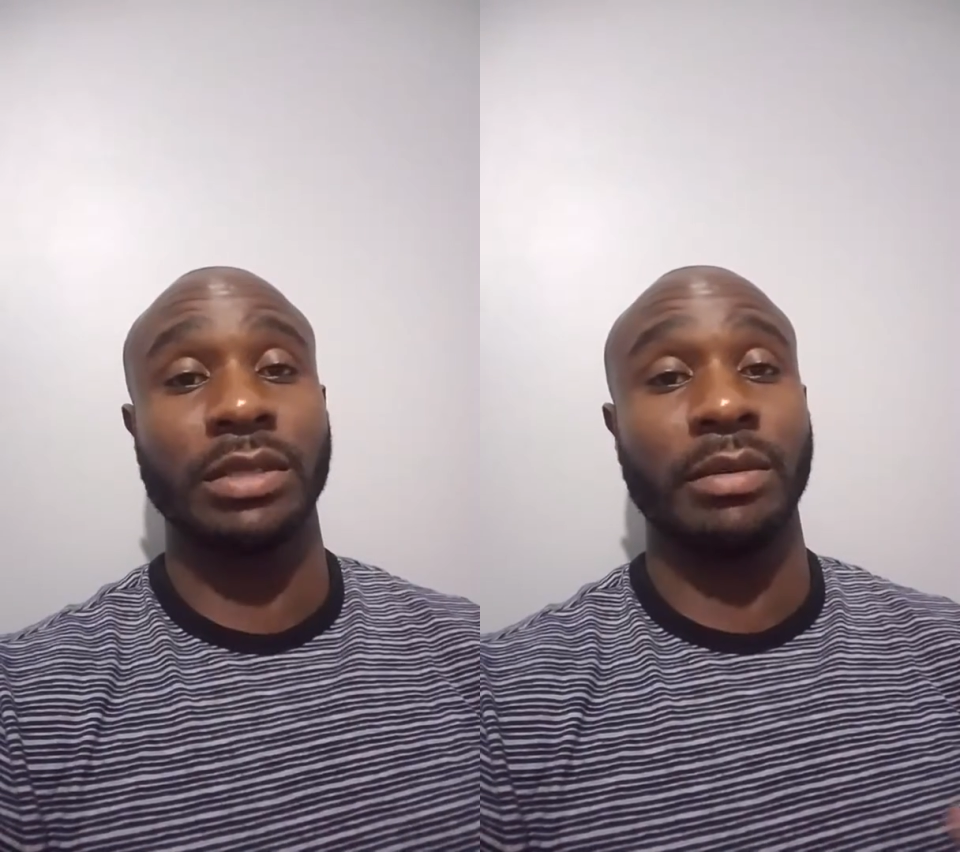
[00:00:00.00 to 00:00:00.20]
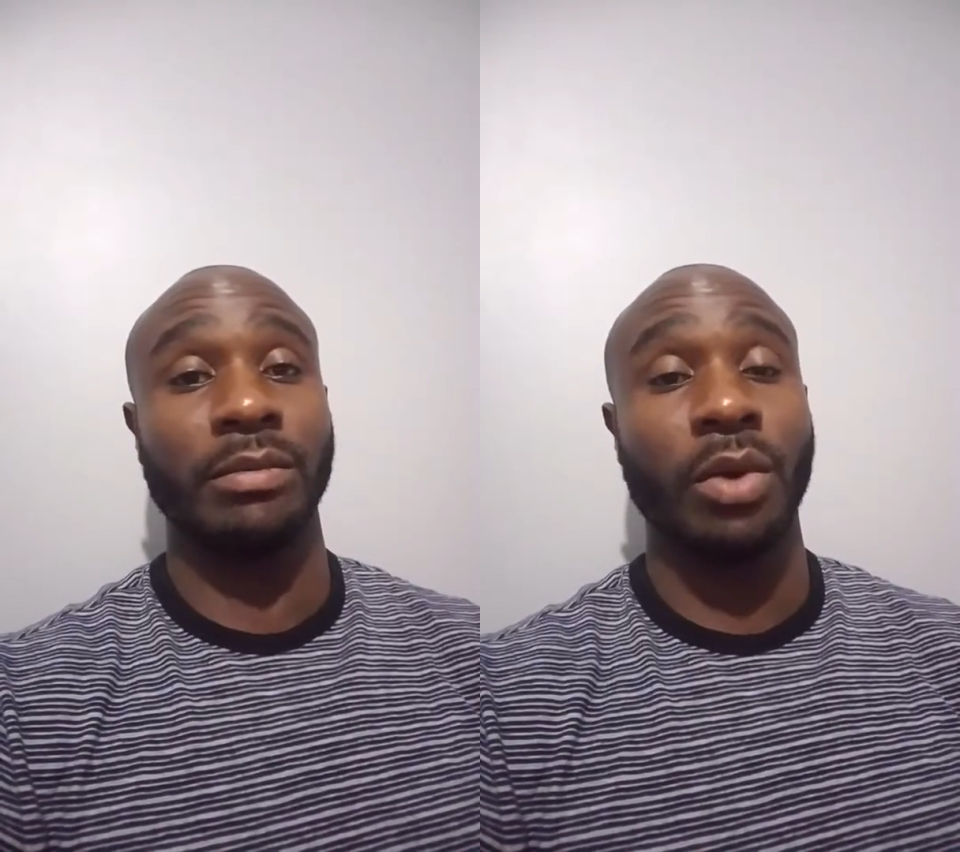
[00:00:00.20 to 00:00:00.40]
it
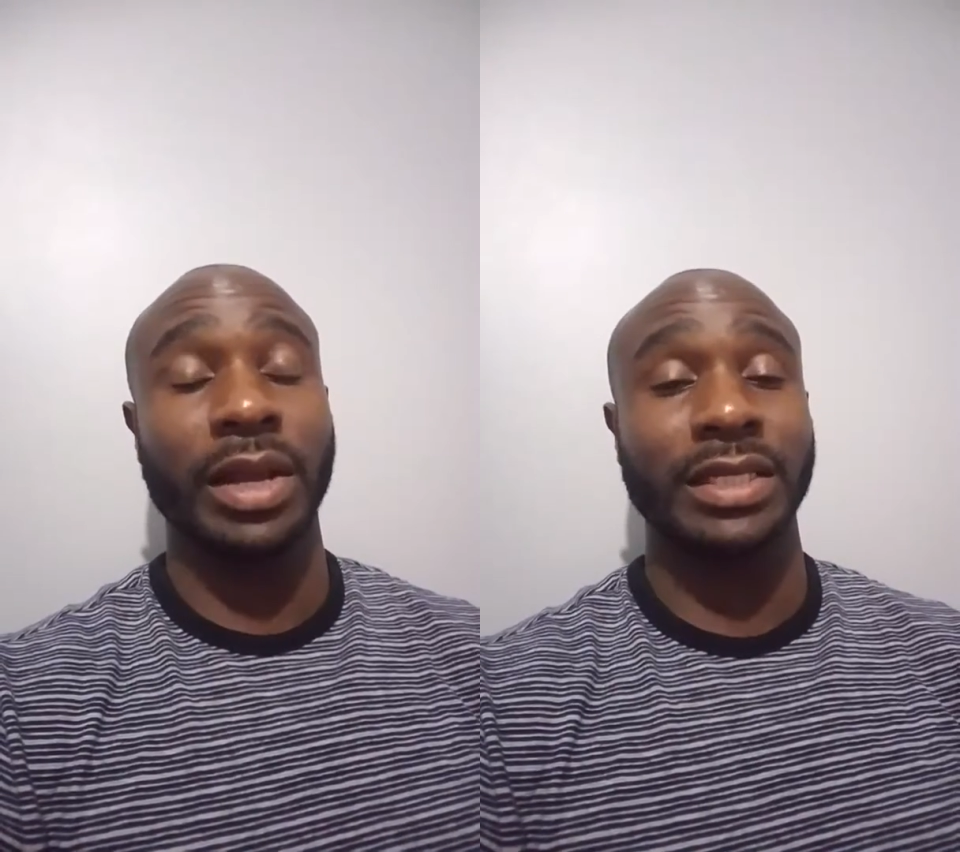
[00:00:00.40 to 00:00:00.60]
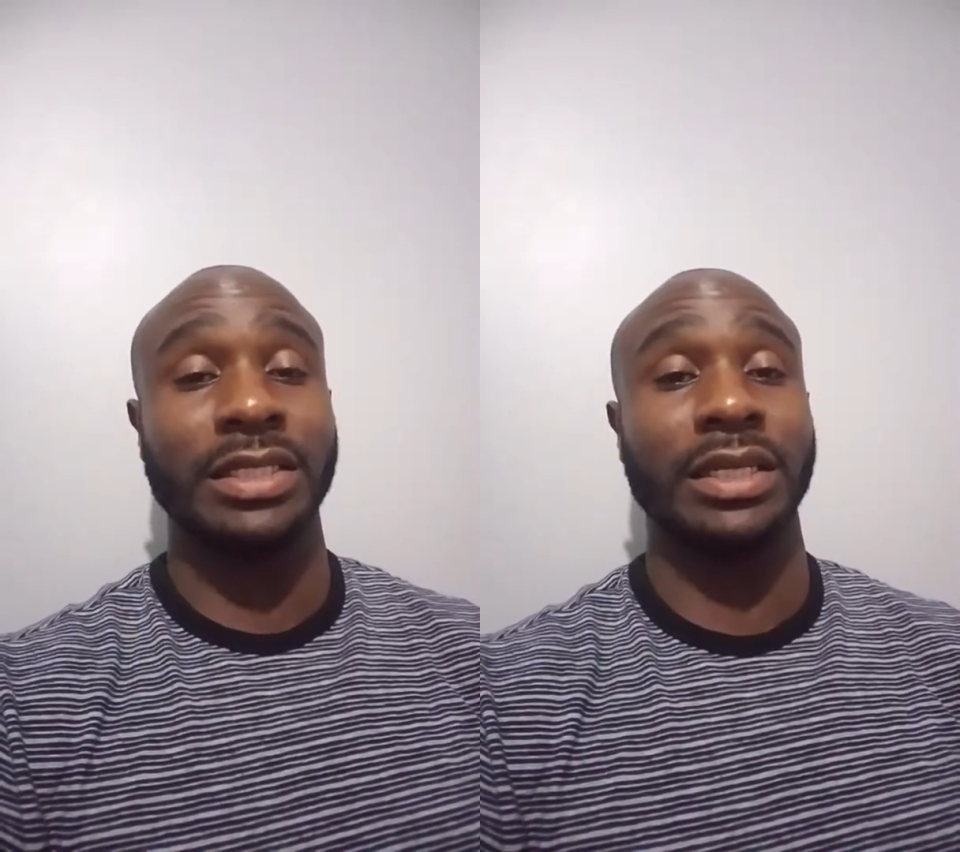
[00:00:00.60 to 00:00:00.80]
could be
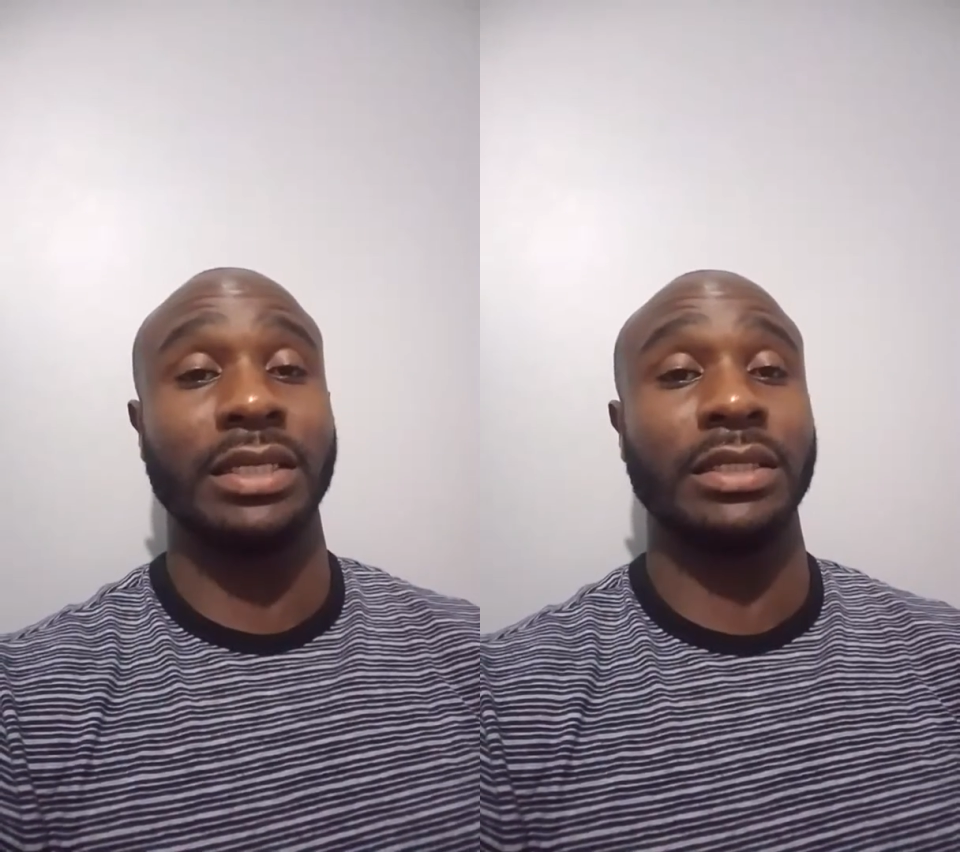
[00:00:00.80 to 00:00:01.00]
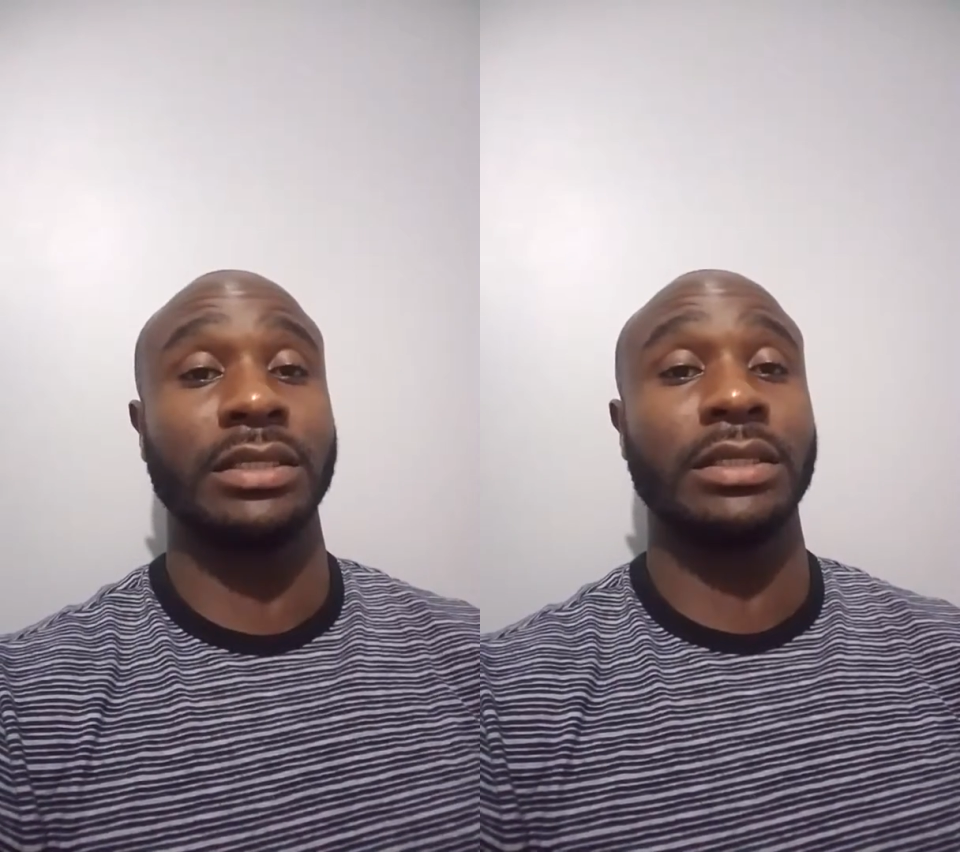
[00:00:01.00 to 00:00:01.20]

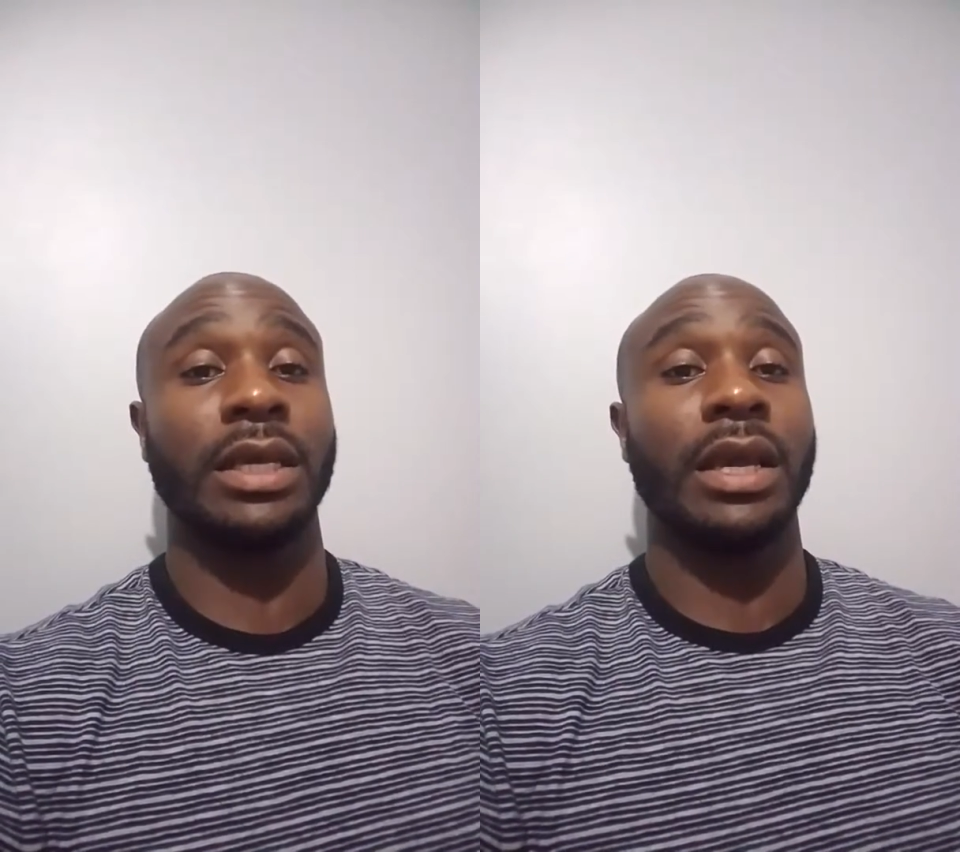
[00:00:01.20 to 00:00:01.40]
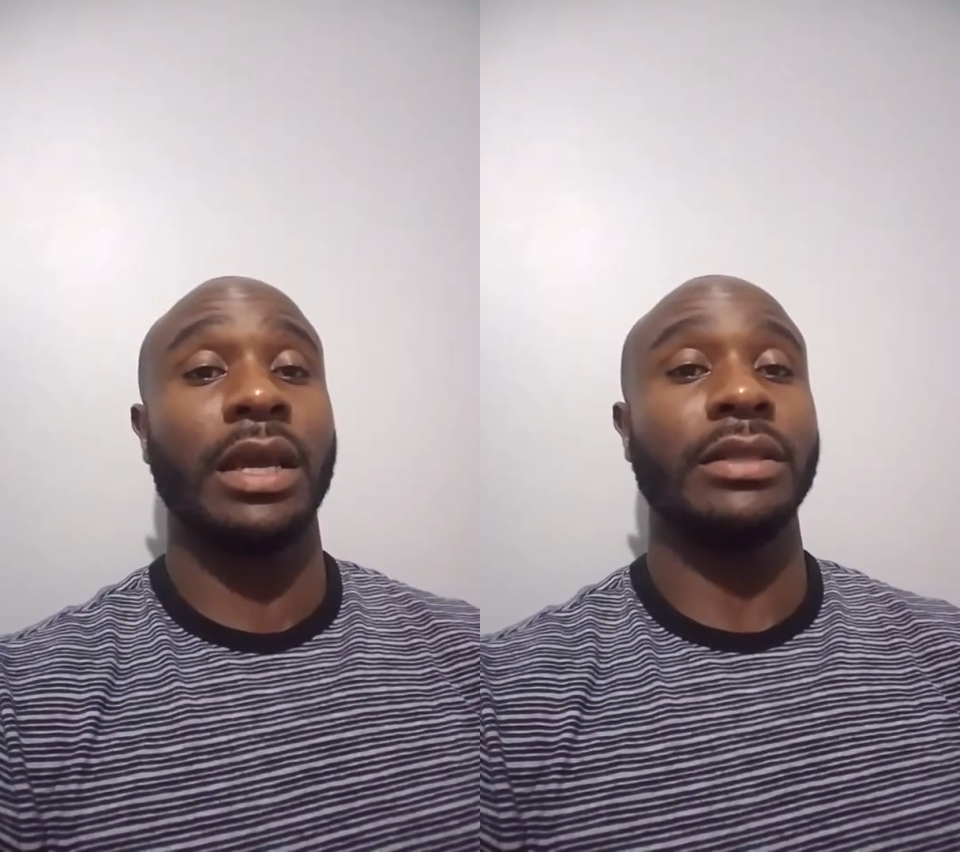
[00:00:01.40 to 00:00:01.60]
mortgages,
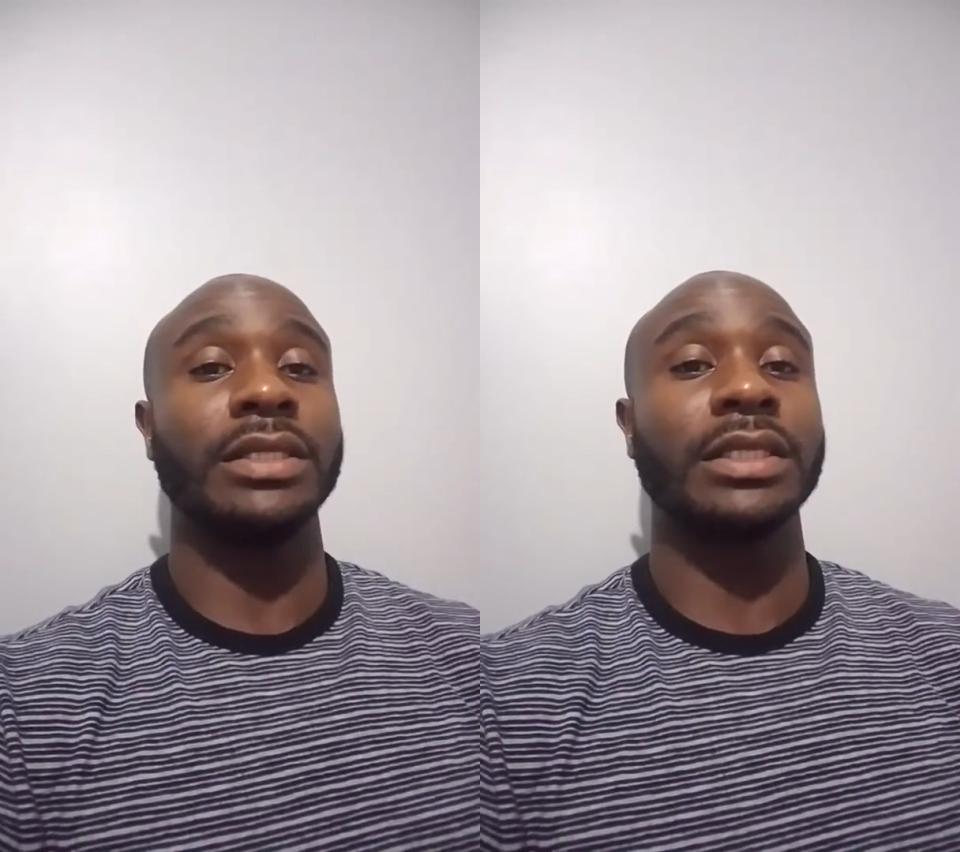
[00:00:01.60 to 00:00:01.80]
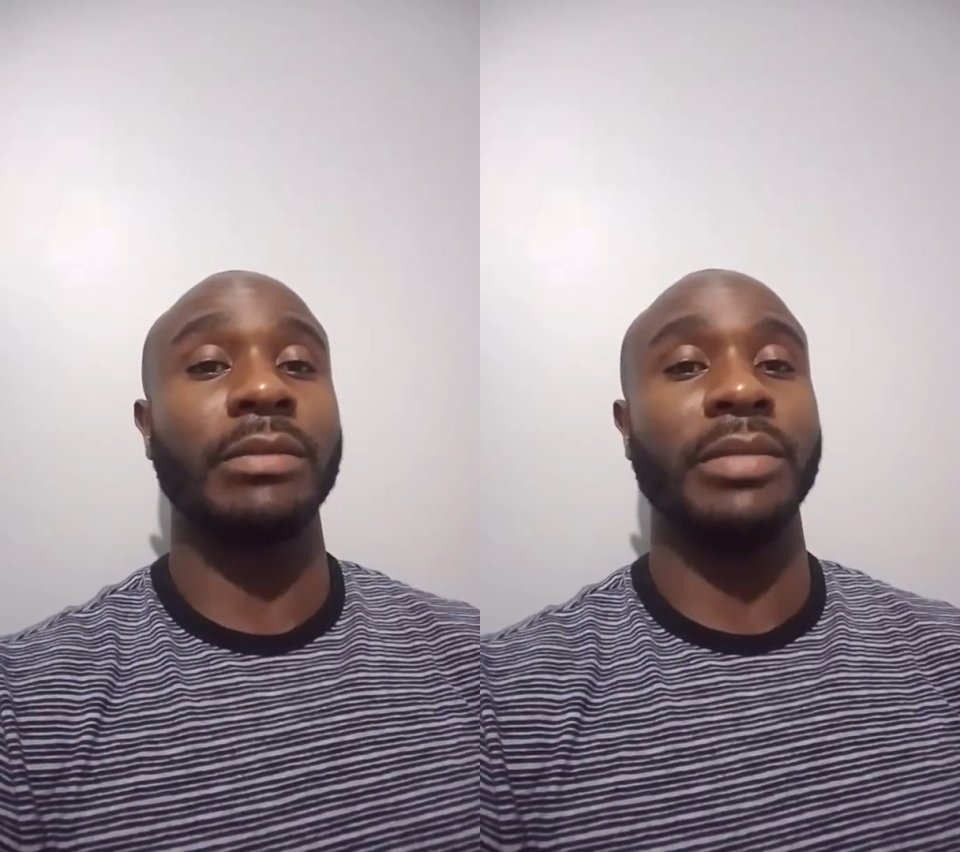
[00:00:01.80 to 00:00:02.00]

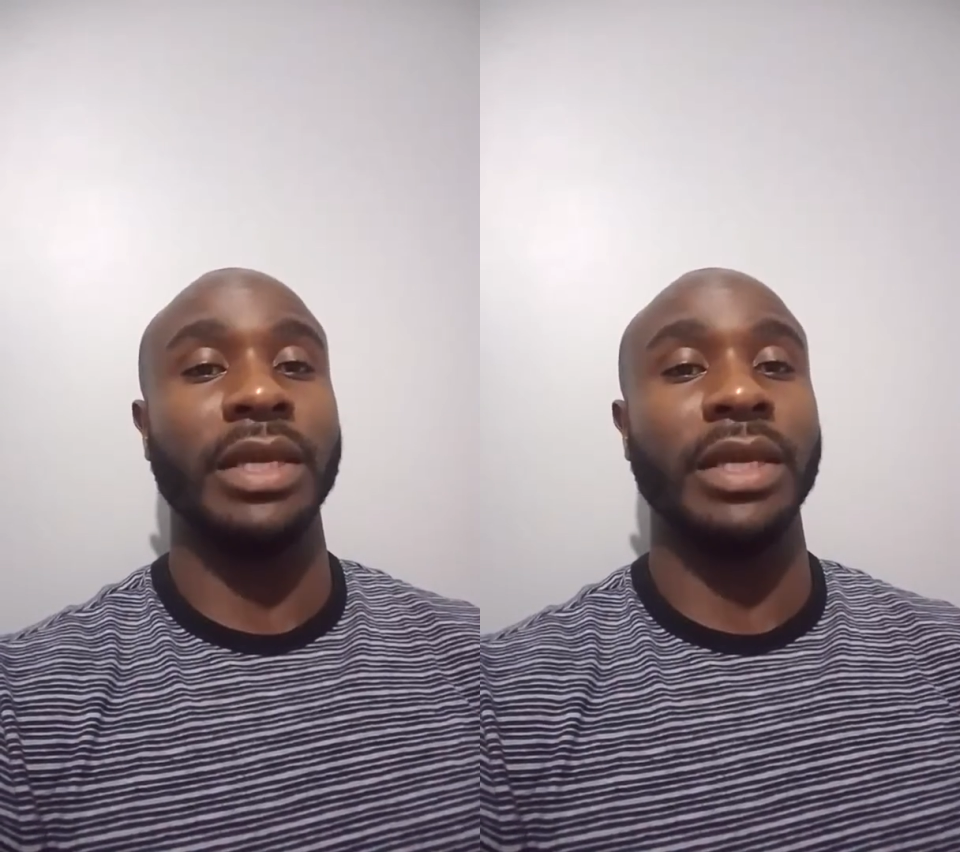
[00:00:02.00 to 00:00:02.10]
this could be